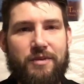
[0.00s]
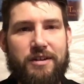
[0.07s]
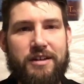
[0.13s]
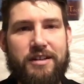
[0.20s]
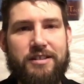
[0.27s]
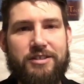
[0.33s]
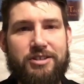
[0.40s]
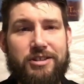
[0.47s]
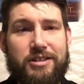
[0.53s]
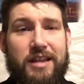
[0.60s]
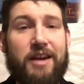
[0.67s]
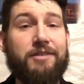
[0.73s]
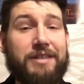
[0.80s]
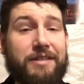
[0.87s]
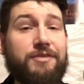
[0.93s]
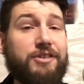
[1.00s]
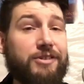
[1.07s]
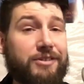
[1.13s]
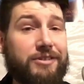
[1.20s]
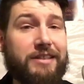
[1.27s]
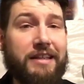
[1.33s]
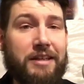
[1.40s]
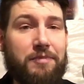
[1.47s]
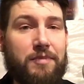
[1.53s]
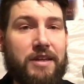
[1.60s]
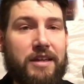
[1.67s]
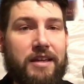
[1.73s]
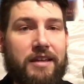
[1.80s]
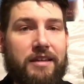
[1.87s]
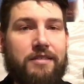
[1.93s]
was just how difficult it can
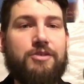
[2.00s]
be